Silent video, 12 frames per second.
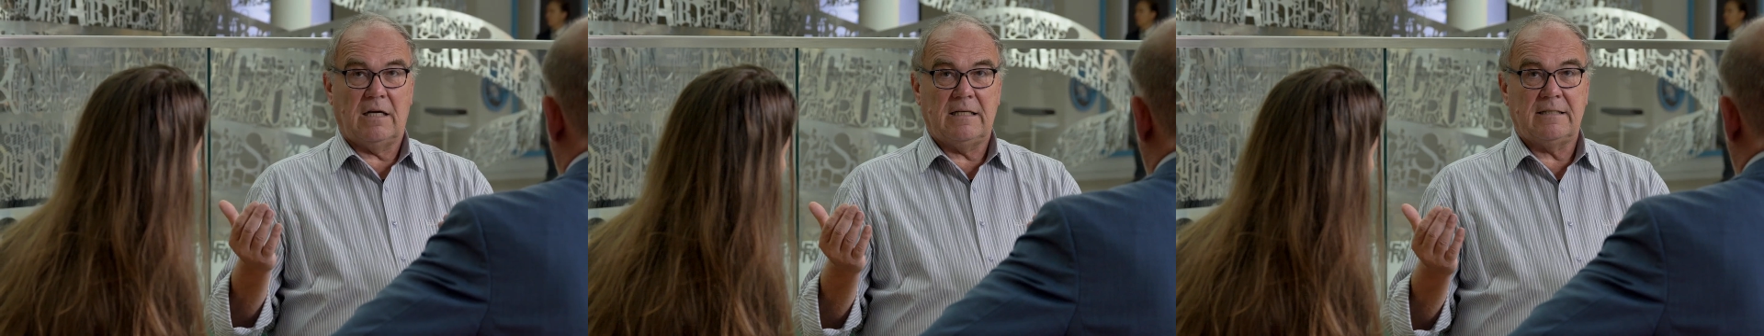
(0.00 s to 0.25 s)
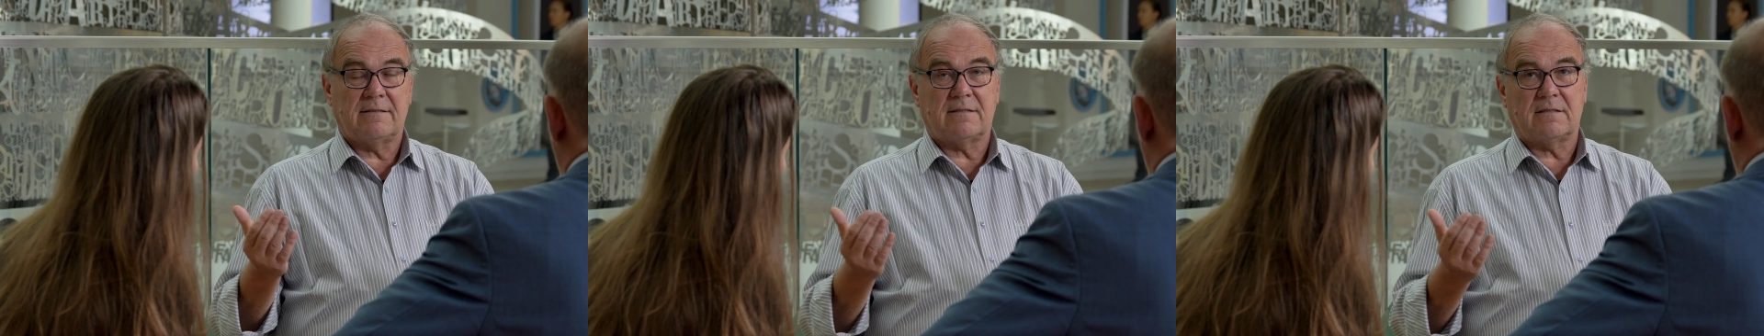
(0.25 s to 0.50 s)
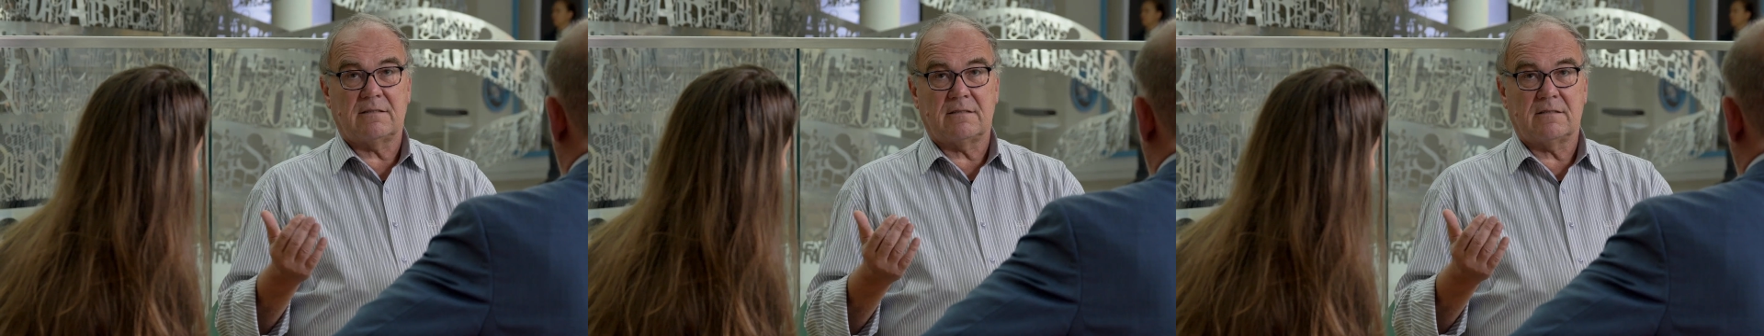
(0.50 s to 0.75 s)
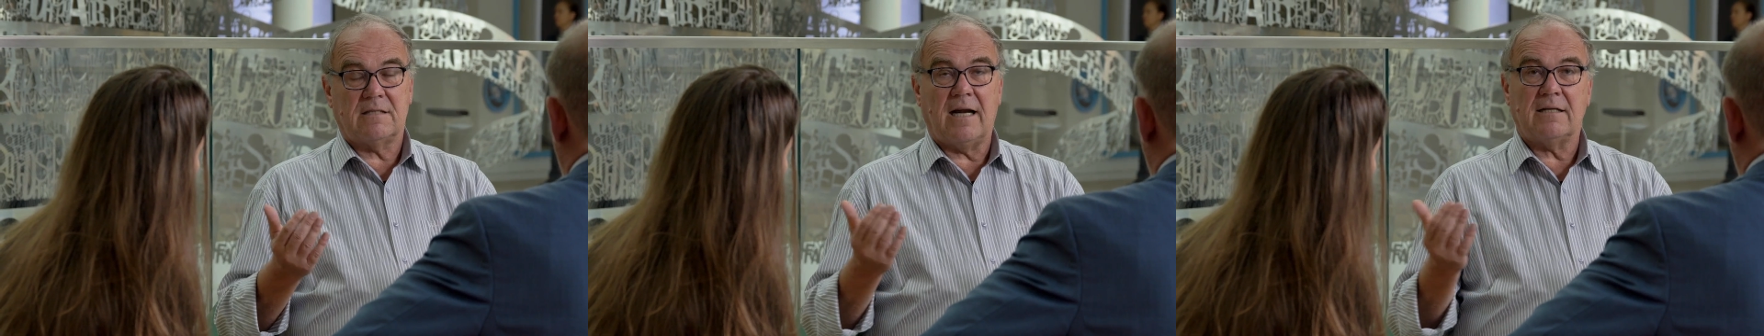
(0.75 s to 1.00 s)
is
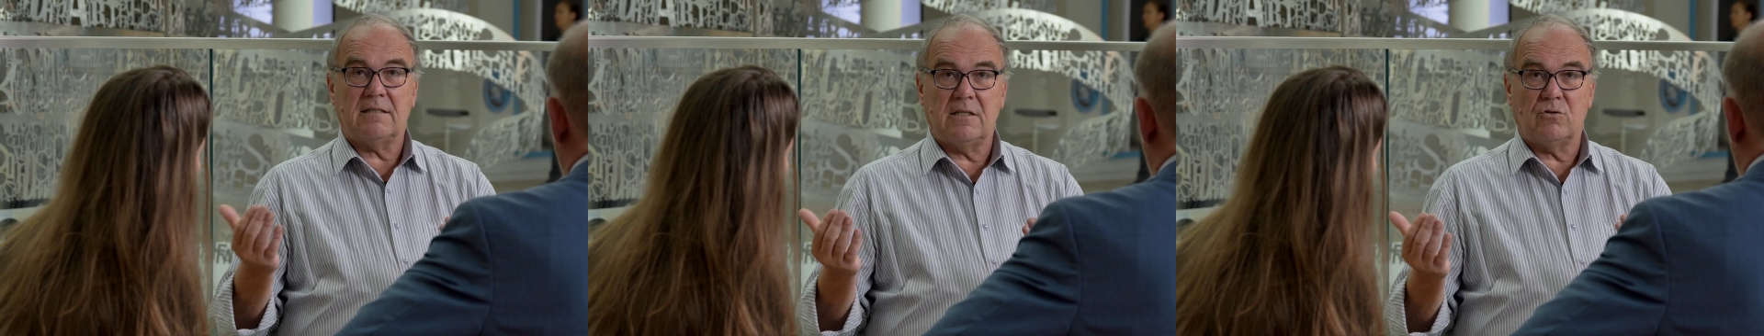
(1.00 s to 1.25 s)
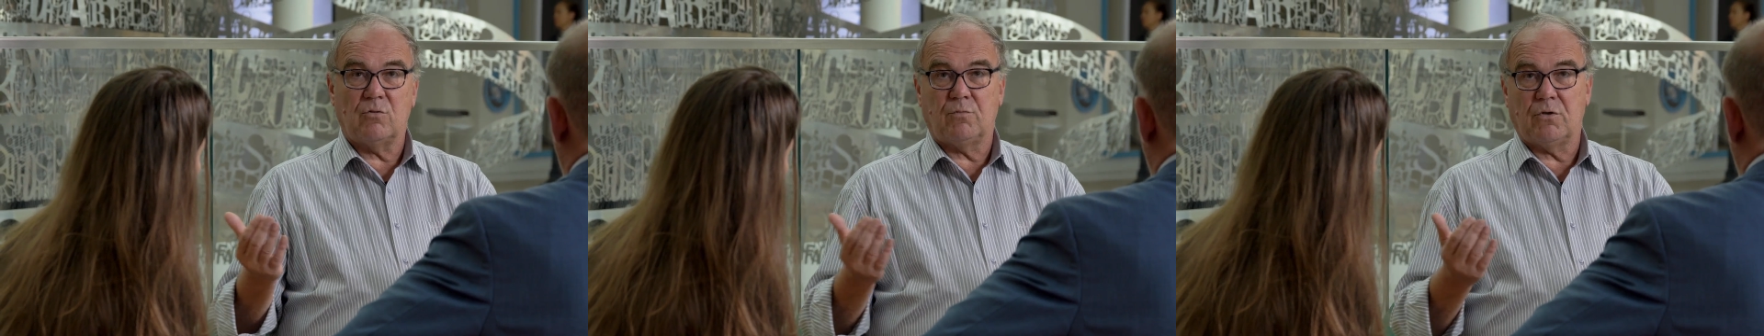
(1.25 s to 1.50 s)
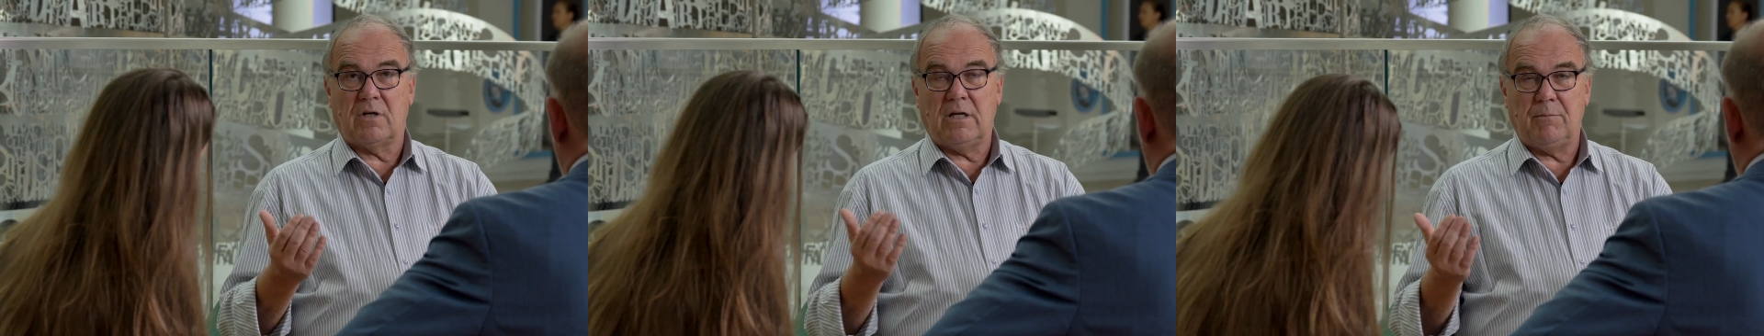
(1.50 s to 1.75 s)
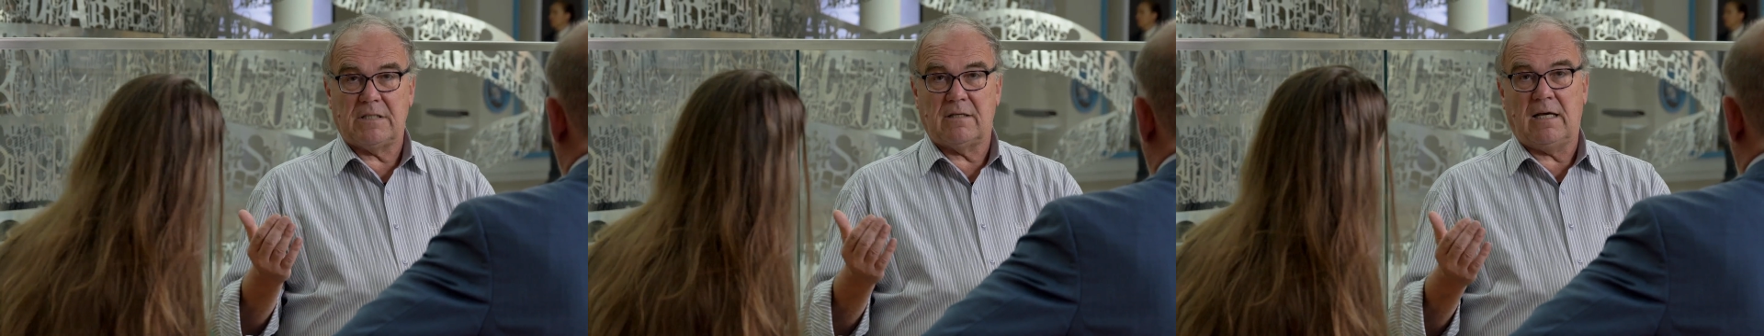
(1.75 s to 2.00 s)
starting to put
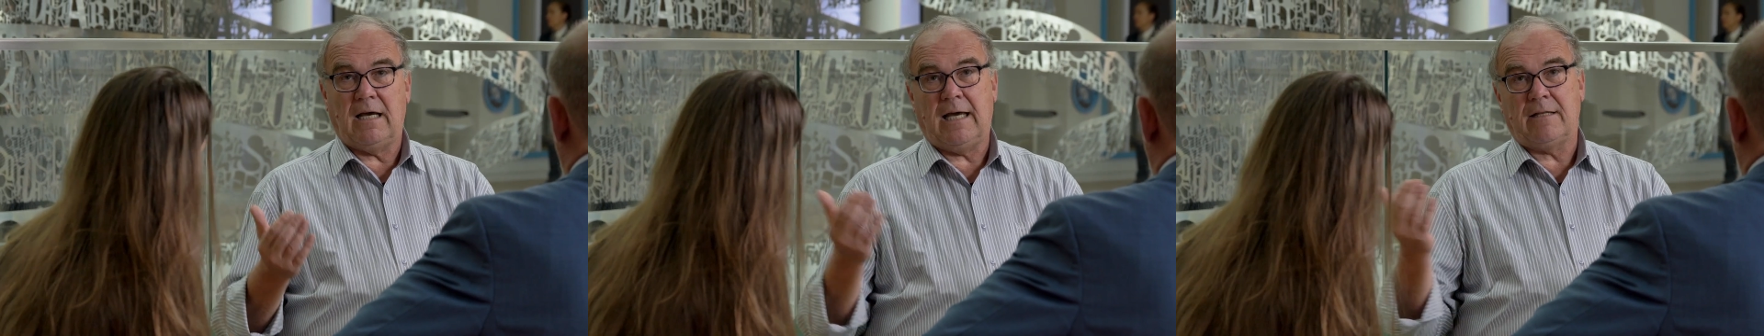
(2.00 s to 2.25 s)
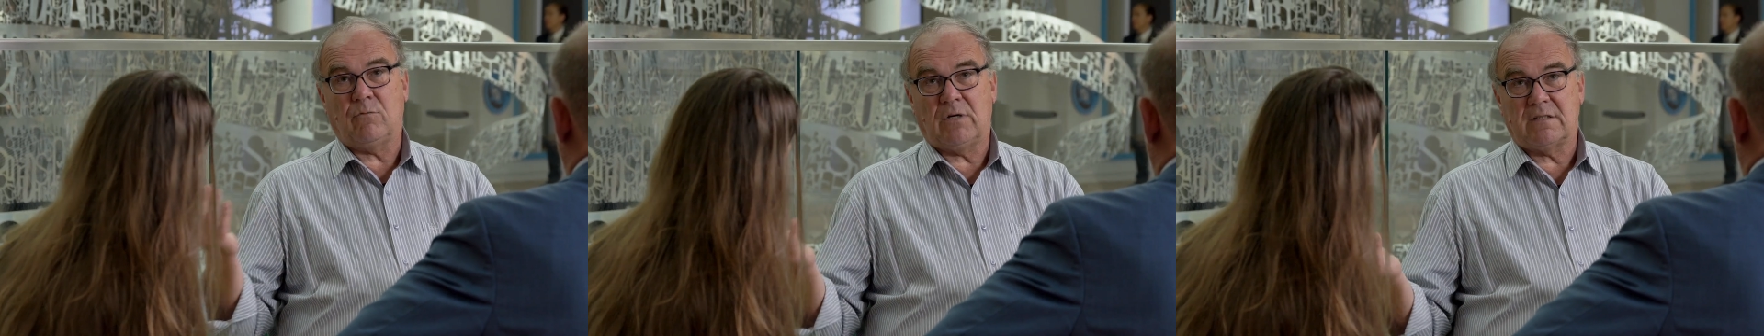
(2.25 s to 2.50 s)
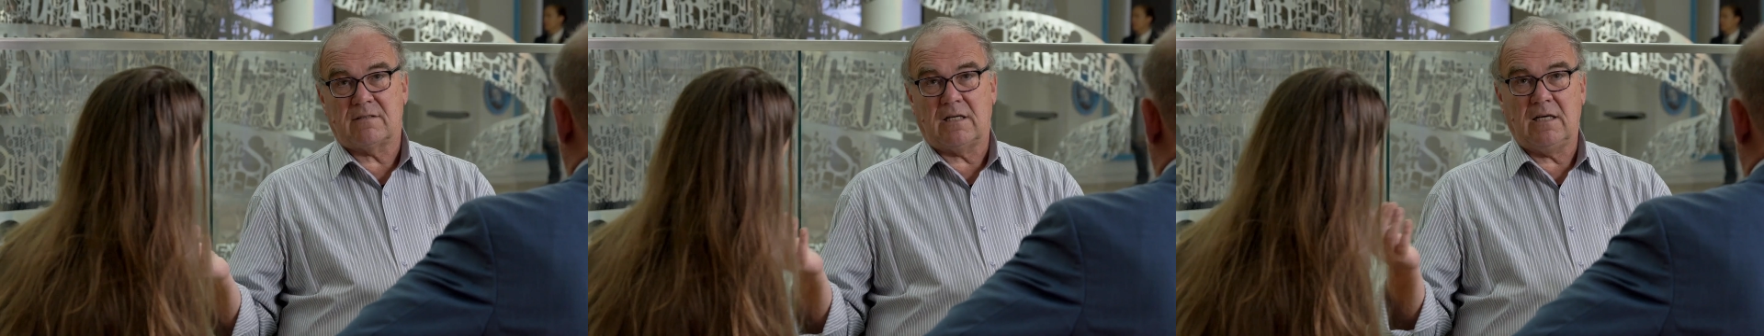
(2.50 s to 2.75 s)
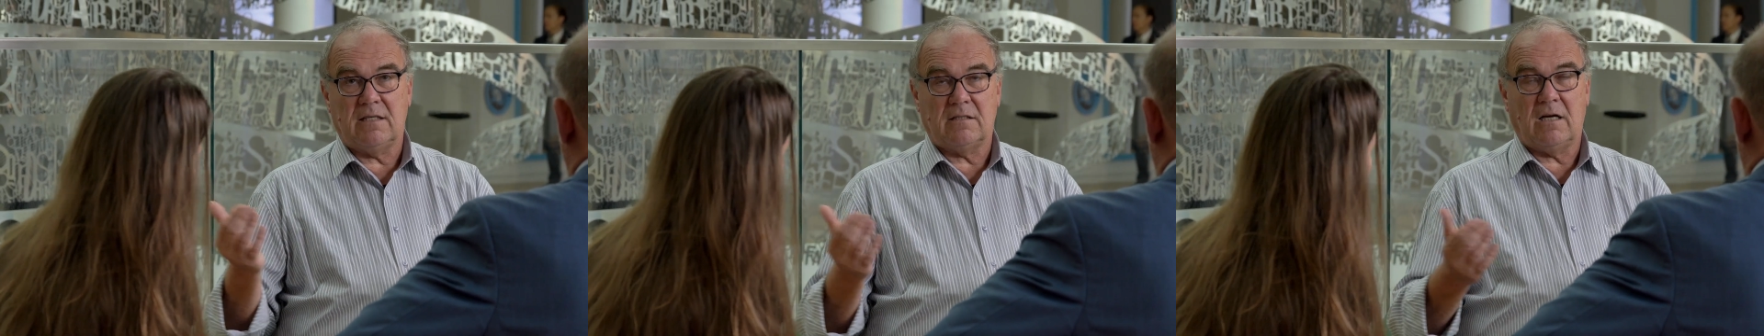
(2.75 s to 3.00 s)
limit. And once
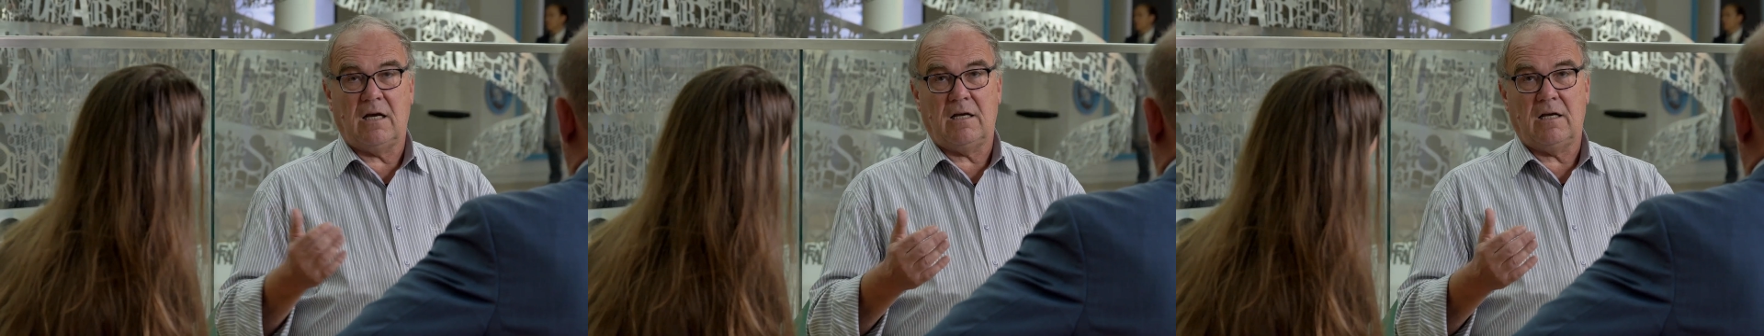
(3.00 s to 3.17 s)
again,